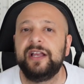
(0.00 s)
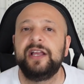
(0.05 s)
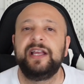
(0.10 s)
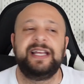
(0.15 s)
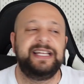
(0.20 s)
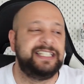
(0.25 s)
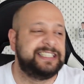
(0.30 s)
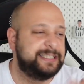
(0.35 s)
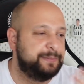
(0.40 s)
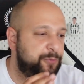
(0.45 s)

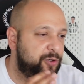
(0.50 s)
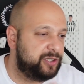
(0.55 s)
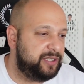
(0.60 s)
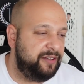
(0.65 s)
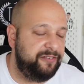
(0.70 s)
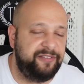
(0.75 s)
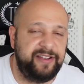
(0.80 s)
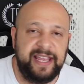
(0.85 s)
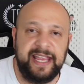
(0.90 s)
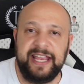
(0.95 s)
His
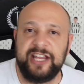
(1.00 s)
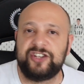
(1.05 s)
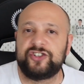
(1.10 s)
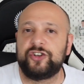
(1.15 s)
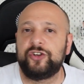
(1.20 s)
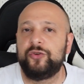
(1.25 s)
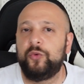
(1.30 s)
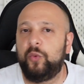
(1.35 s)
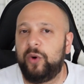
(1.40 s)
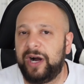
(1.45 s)

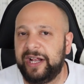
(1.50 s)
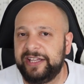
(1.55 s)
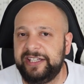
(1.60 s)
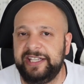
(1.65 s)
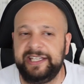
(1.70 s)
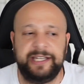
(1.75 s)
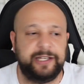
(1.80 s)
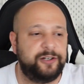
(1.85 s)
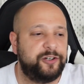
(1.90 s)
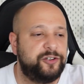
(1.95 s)
motivation, 1
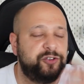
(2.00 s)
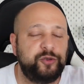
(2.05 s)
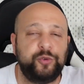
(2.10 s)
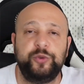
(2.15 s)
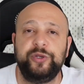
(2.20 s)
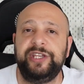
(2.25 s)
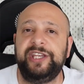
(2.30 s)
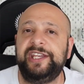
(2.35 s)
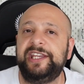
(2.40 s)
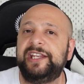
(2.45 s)
year, 2
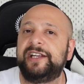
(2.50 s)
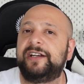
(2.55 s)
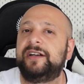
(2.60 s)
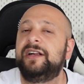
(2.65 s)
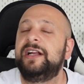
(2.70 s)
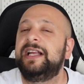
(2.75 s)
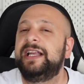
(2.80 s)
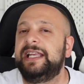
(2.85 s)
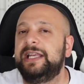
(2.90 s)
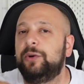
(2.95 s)
year,
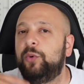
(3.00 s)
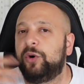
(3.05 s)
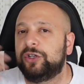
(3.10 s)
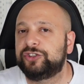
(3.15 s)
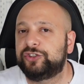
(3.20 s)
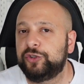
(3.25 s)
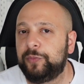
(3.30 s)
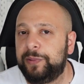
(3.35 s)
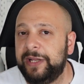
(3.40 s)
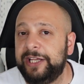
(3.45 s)
he wants
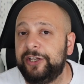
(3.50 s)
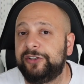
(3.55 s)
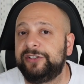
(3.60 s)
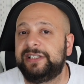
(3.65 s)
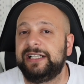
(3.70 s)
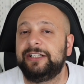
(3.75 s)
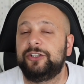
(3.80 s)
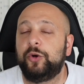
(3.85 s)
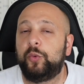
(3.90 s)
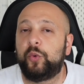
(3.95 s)
to play
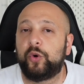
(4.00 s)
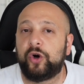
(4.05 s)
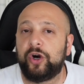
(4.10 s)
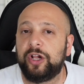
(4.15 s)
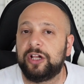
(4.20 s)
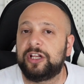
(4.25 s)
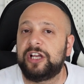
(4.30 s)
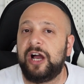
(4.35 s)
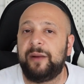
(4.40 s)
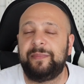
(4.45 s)
until the
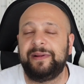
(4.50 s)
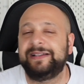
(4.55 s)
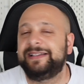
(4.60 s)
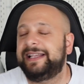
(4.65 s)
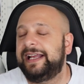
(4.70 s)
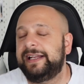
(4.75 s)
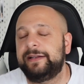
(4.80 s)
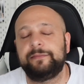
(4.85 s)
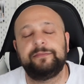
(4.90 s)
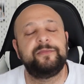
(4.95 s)
World Cup, and
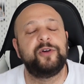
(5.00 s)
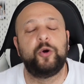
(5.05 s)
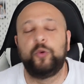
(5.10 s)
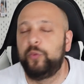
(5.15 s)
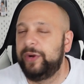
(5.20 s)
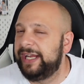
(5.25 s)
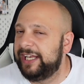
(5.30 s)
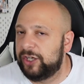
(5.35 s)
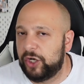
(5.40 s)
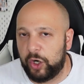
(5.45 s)
then
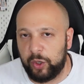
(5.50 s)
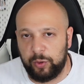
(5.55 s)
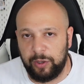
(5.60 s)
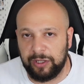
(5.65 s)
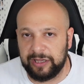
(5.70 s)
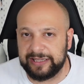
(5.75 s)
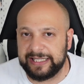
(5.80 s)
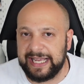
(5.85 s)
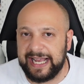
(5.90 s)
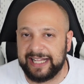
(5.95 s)
we know all
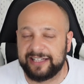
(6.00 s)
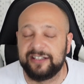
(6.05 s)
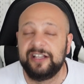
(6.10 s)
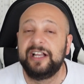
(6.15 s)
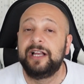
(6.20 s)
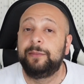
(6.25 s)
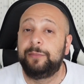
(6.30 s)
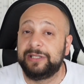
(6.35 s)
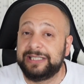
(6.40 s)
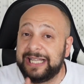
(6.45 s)
that.
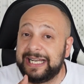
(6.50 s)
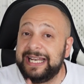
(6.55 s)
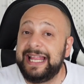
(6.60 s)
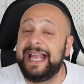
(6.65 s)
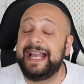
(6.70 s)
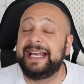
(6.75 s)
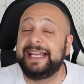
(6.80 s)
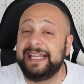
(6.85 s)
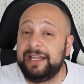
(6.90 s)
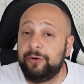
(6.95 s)
But
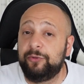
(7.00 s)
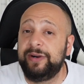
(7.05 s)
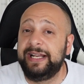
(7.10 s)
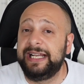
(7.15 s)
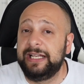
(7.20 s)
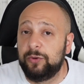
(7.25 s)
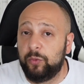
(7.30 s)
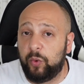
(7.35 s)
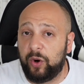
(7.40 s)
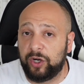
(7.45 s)
Allegri really
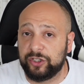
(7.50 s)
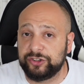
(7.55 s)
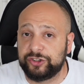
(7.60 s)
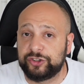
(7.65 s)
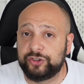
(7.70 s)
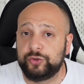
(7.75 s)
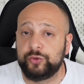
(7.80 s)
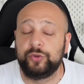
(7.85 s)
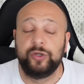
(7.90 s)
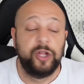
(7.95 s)
wants
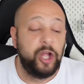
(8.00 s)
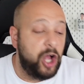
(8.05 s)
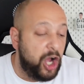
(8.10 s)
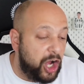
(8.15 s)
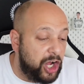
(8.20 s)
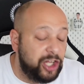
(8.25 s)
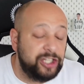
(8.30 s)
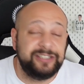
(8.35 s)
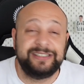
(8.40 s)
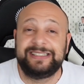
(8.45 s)
to.
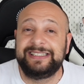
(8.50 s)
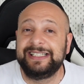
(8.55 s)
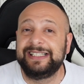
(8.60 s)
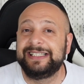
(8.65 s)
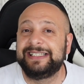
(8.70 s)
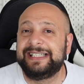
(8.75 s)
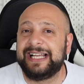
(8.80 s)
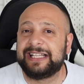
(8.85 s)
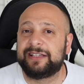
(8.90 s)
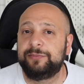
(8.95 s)
Until
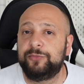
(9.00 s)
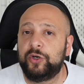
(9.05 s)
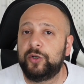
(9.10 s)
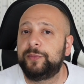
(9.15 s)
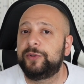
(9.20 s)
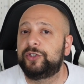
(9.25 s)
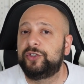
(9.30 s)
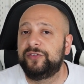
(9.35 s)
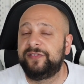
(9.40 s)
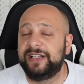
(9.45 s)
that
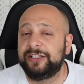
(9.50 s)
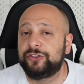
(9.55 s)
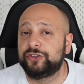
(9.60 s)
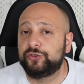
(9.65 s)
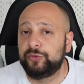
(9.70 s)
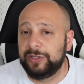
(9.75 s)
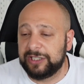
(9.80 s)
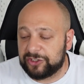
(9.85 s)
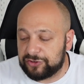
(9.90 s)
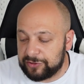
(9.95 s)
moment, Juventus
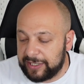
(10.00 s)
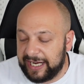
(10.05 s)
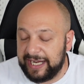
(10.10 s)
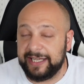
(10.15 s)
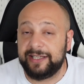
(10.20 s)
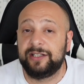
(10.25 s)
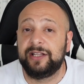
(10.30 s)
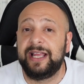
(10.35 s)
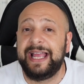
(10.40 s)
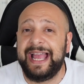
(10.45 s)
will try
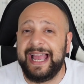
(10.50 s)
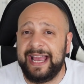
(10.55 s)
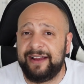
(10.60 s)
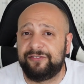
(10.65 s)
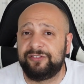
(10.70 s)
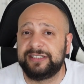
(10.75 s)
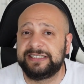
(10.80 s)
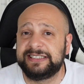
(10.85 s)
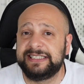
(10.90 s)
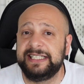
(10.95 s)

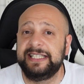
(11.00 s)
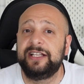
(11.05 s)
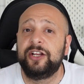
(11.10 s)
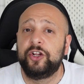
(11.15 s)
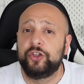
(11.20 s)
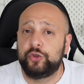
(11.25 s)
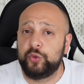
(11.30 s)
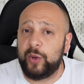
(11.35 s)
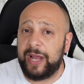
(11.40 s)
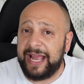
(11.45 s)
everything
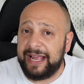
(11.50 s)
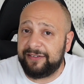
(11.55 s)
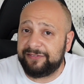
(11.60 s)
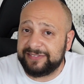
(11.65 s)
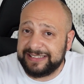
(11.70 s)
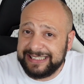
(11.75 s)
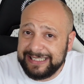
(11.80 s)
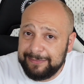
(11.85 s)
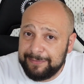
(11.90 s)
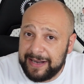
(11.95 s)
to have
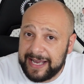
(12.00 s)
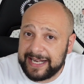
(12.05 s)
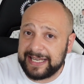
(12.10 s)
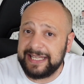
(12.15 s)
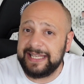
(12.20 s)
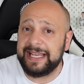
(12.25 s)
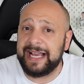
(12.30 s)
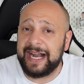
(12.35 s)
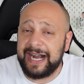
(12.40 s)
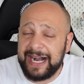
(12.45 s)
Di
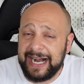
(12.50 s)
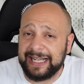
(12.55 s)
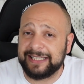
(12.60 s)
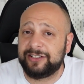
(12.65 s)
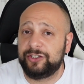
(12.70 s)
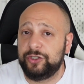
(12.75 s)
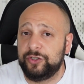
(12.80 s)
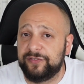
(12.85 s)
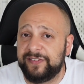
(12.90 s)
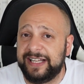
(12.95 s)
Maria at
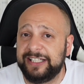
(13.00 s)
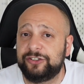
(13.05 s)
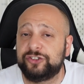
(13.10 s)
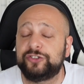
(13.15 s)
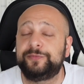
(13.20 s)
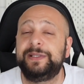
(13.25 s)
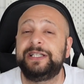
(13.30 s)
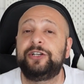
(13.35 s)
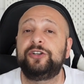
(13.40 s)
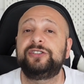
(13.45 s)
Juventus
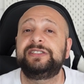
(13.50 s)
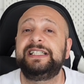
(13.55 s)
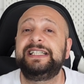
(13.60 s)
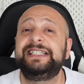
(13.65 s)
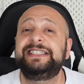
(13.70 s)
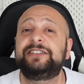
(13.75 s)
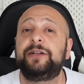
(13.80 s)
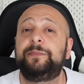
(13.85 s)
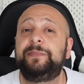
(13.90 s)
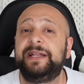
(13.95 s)
because he is
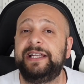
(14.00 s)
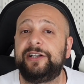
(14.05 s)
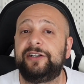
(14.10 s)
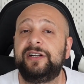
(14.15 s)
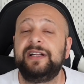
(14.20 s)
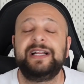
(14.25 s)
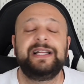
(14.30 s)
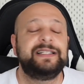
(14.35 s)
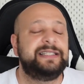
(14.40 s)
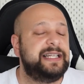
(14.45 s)
a player
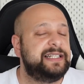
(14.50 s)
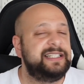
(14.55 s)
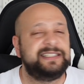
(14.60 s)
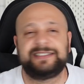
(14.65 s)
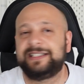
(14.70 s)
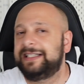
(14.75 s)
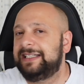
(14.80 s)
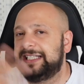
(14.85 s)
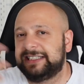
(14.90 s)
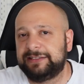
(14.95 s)
that is,
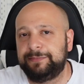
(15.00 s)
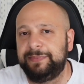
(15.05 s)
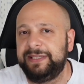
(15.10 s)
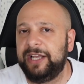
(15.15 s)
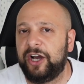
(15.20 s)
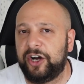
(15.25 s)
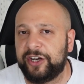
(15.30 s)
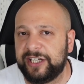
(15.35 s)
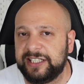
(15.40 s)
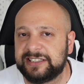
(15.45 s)
let's be
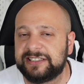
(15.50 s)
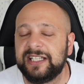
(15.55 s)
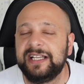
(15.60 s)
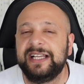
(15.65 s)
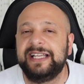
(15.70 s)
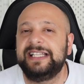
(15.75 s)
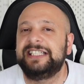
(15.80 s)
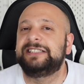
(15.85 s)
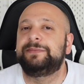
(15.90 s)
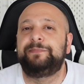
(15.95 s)
honest,
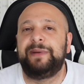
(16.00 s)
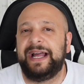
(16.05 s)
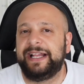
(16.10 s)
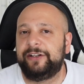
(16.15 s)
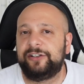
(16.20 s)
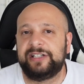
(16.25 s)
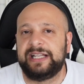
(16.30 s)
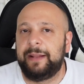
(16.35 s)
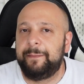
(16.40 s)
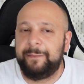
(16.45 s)
he's better
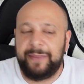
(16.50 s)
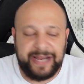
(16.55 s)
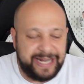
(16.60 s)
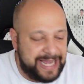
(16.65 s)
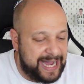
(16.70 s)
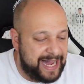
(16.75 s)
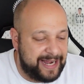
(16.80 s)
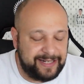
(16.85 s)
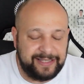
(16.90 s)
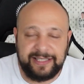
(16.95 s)
than
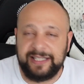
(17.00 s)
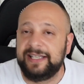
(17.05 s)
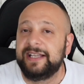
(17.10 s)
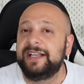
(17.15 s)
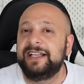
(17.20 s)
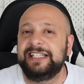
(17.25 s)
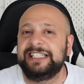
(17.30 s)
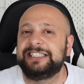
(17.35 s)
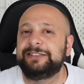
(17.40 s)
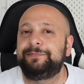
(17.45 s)
Berardi.
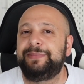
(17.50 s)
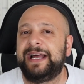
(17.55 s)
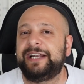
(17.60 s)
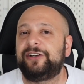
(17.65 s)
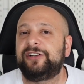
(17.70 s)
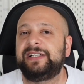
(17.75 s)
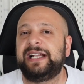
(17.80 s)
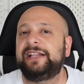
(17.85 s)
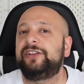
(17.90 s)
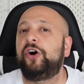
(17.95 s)
He's better
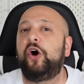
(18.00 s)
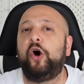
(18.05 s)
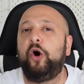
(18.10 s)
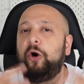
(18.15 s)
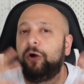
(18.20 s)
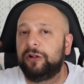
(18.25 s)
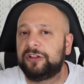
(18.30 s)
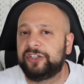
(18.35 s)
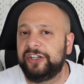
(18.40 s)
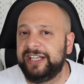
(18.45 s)
than
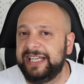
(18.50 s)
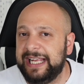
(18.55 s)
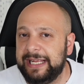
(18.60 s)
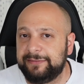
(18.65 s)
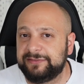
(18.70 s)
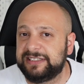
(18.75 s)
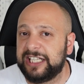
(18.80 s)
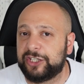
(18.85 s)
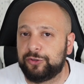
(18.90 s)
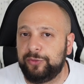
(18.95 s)
all the names
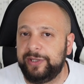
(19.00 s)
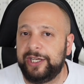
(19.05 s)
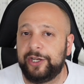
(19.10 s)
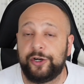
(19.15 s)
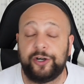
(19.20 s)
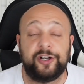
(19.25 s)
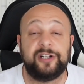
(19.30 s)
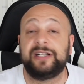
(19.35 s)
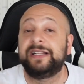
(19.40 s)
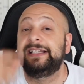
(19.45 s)
that we
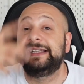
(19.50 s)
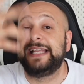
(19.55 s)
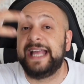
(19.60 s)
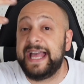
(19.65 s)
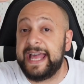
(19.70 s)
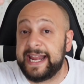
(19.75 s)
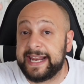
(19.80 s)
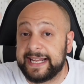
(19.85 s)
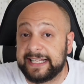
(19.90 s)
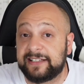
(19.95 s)
heard.
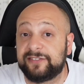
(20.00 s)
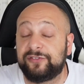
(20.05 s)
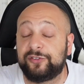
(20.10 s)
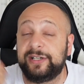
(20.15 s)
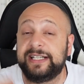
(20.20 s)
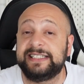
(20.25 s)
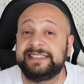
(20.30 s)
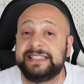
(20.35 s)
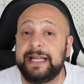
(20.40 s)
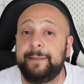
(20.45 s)
Neres, for
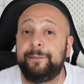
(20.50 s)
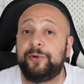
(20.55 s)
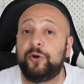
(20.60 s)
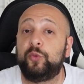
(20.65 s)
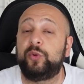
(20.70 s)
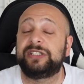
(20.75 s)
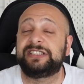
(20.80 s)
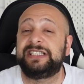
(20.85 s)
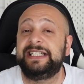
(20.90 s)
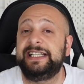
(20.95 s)
example,
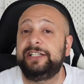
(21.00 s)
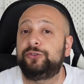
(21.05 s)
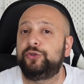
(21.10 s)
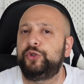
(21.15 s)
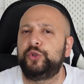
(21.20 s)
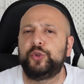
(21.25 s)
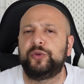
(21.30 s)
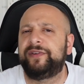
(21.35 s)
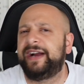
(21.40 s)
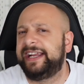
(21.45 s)
was linked to
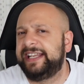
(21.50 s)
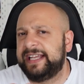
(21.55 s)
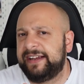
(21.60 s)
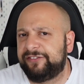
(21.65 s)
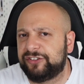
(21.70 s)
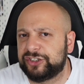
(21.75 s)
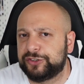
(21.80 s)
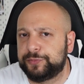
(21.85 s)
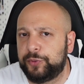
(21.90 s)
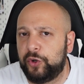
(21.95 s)
Juve. I never
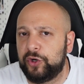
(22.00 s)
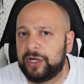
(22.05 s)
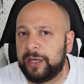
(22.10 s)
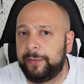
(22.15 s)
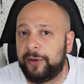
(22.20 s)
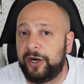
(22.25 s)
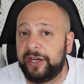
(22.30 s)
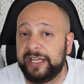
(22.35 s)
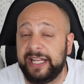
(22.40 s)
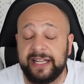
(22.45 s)
spoke
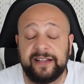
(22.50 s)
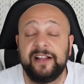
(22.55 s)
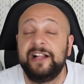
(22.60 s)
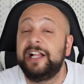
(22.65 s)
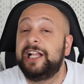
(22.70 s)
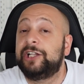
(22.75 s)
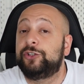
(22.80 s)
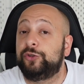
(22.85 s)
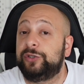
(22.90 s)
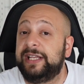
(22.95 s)
about it.
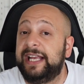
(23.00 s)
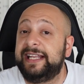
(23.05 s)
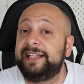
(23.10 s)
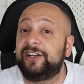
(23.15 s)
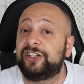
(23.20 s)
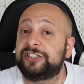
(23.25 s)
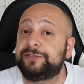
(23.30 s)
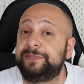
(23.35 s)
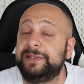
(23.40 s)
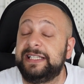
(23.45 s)
Today they are
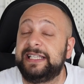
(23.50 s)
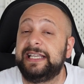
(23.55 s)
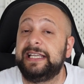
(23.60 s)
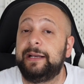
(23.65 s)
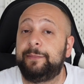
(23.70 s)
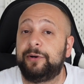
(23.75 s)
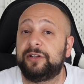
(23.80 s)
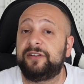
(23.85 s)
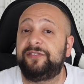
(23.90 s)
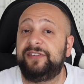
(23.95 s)
speaking
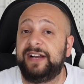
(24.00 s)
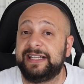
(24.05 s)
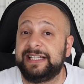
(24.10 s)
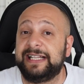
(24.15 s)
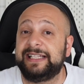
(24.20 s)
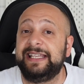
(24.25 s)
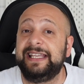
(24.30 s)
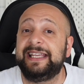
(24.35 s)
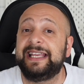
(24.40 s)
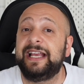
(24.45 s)
about the fact that
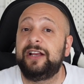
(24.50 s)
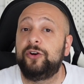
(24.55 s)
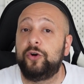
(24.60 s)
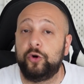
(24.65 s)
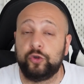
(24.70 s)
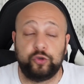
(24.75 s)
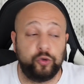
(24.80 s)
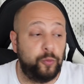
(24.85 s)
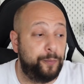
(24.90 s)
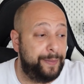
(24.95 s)
he can go
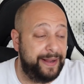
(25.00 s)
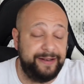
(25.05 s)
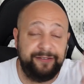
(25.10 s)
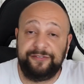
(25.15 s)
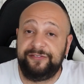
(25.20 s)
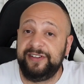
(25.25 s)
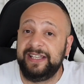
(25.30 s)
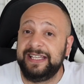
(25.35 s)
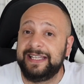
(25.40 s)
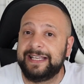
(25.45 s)
to
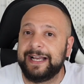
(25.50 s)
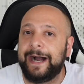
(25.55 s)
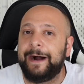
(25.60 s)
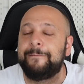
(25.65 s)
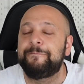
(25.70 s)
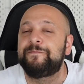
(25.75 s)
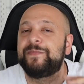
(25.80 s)
Benfica.